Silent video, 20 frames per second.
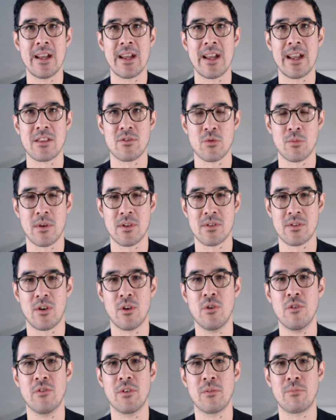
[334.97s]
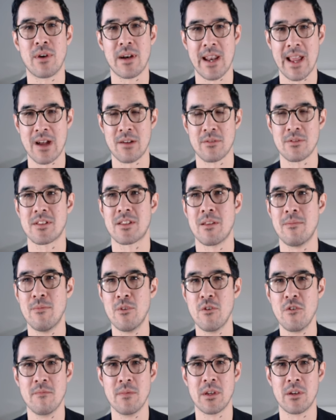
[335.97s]
it's almost overpronounced the
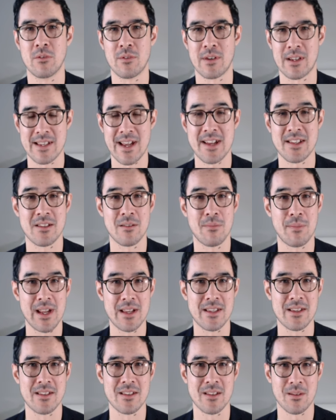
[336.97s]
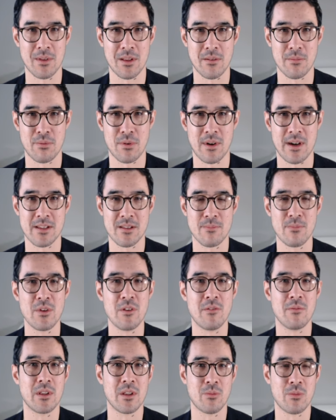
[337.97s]
movement or exacerbated some of the price
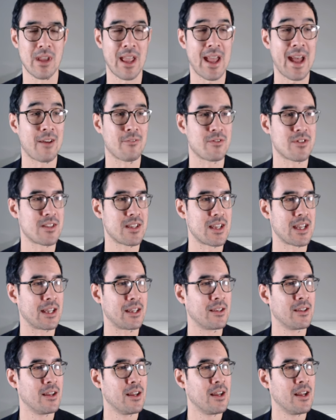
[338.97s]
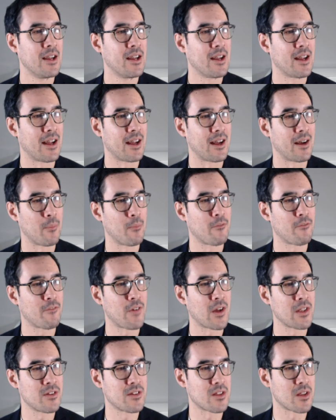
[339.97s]
movement that we have seen.
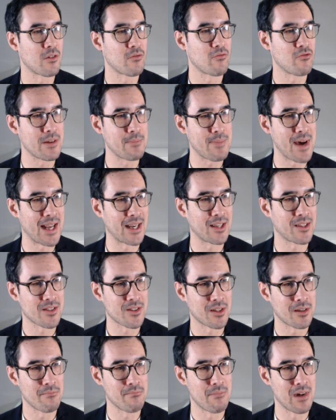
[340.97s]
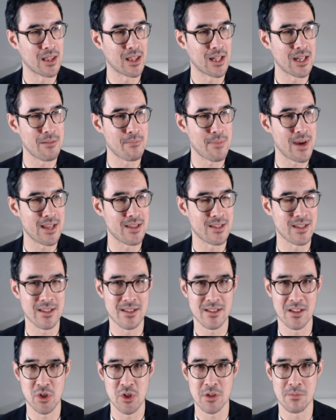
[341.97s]
Funds that rebalance on a monthly
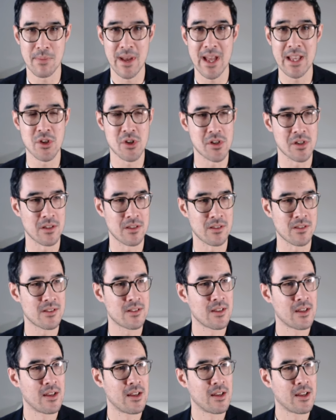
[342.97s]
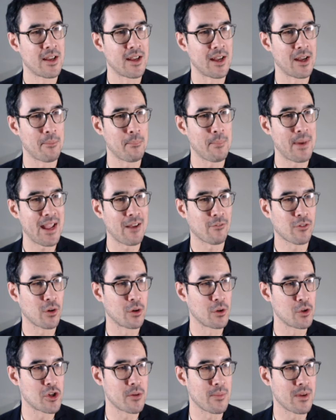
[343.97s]
basis, such as pensions, may have
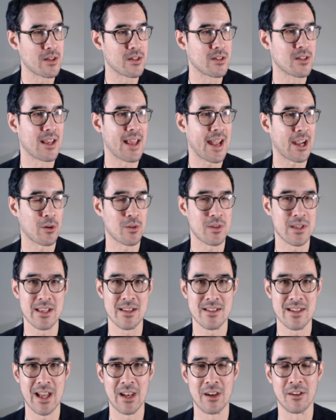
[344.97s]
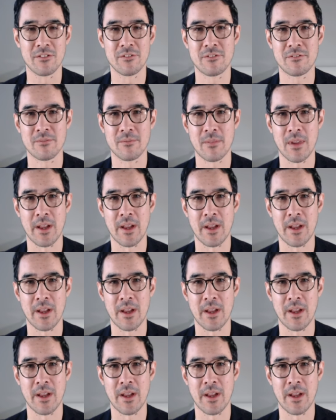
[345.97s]
contributed to the equity sell-off.